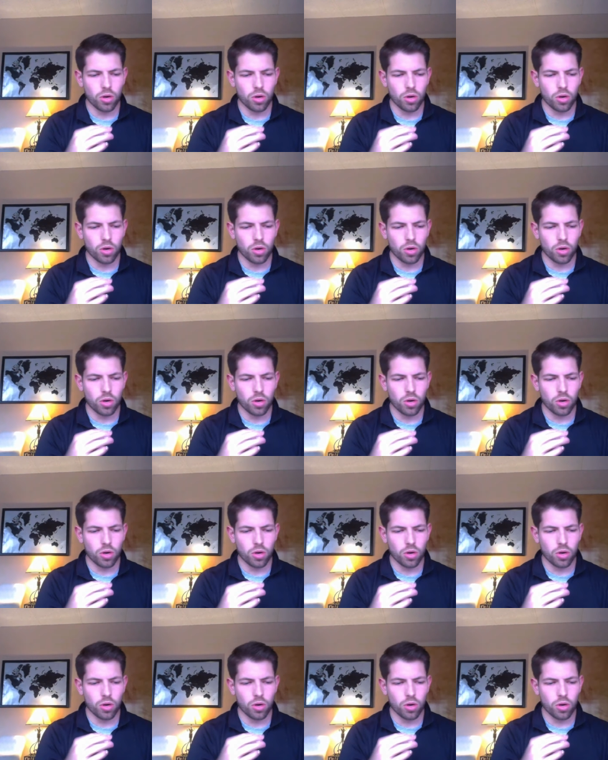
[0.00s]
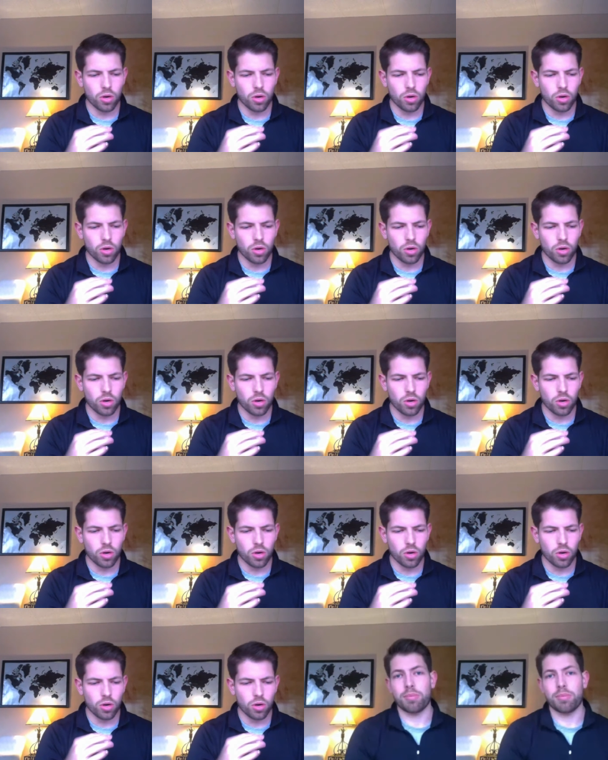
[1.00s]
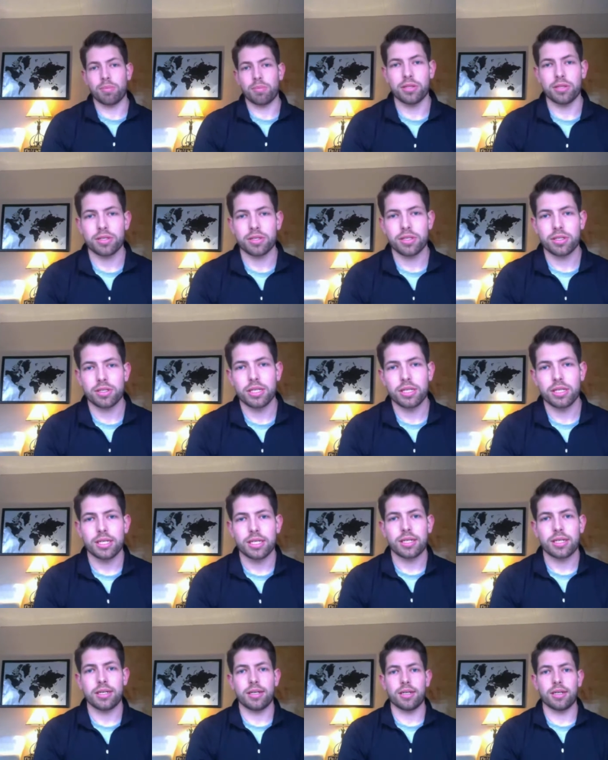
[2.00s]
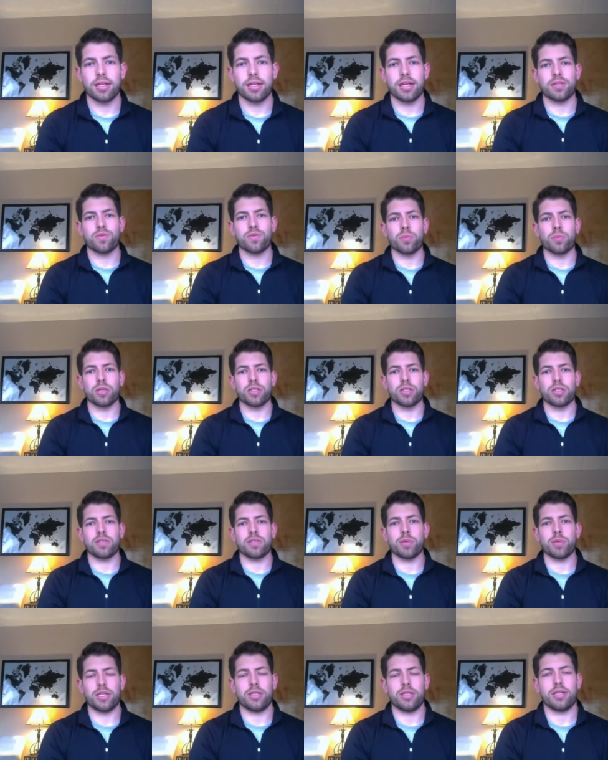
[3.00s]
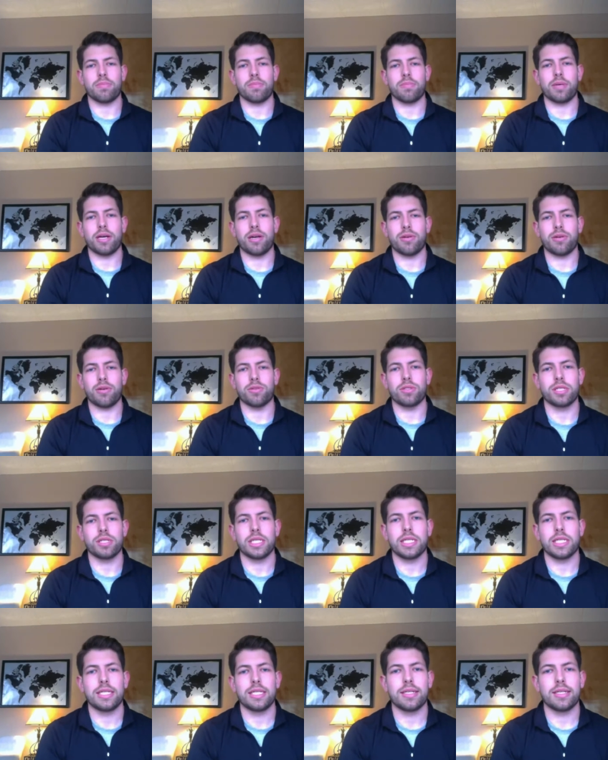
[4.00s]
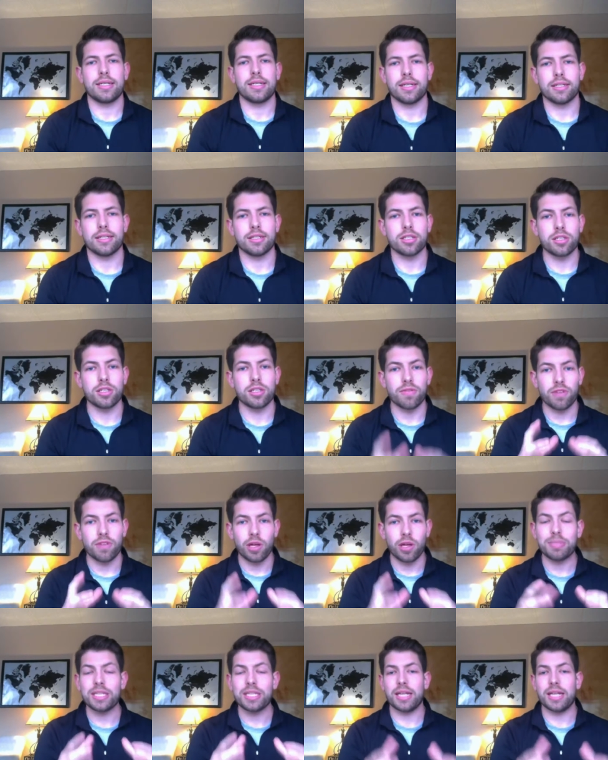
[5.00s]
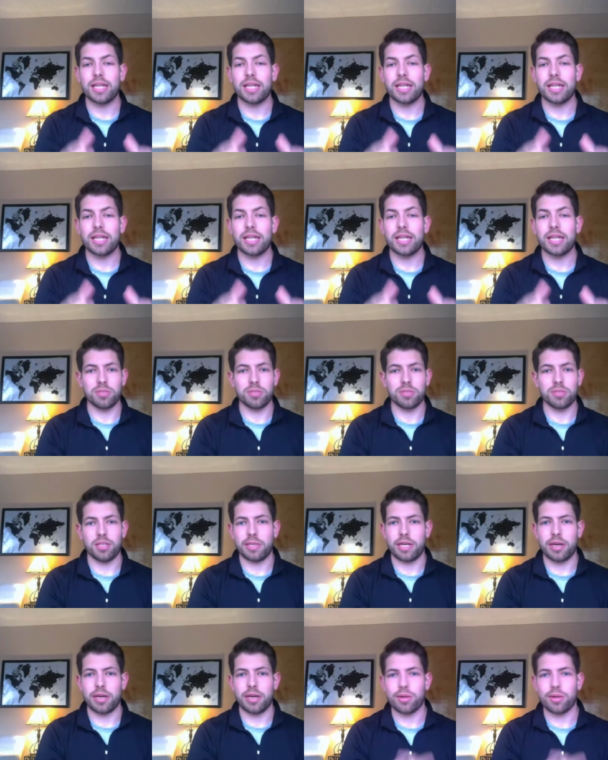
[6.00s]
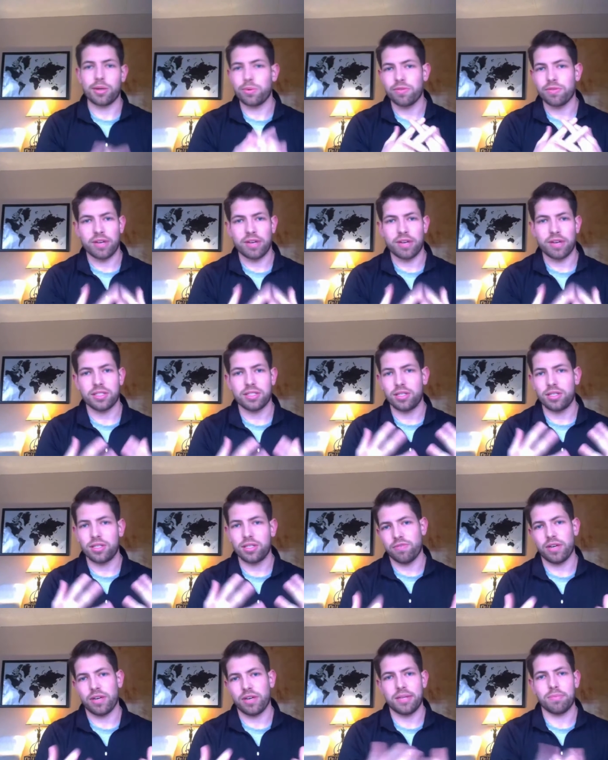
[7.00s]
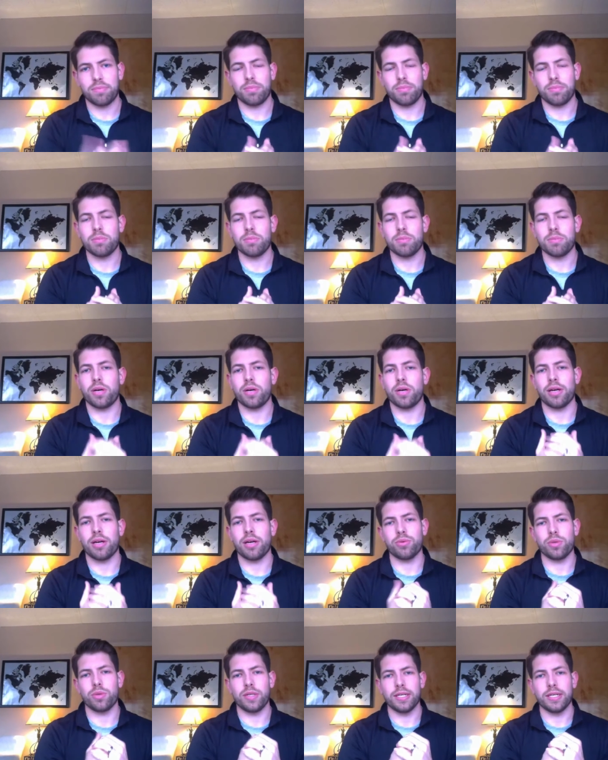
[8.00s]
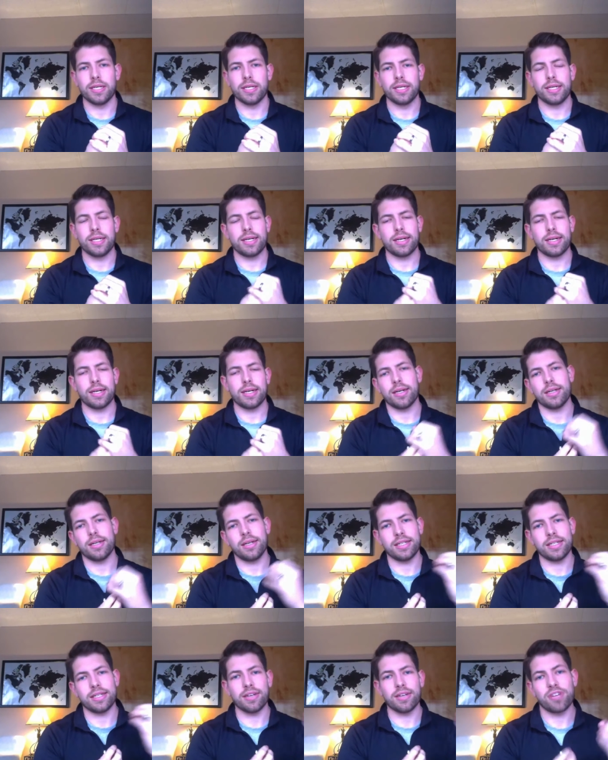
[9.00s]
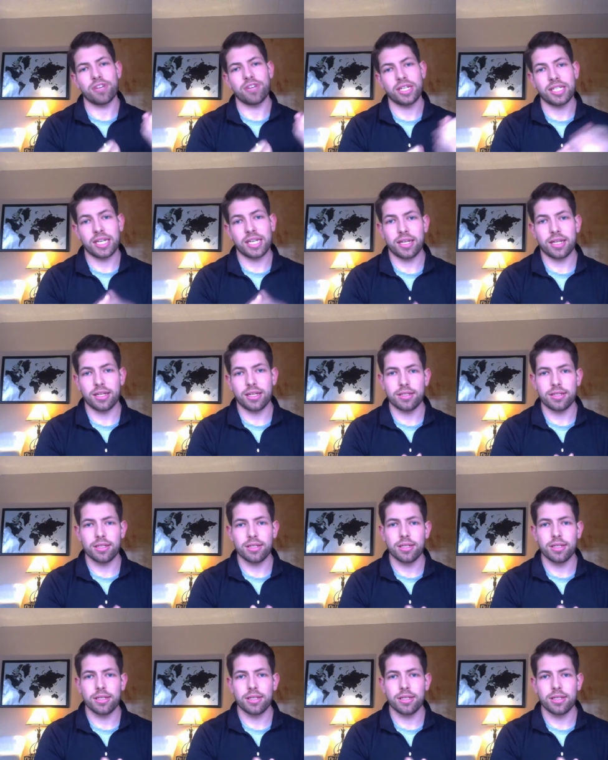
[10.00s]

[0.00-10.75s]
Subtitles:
building on what we've talked about the last couple months. Last few months have been about developing that leadership team, and how do we invest and invite people? How do we identify talent,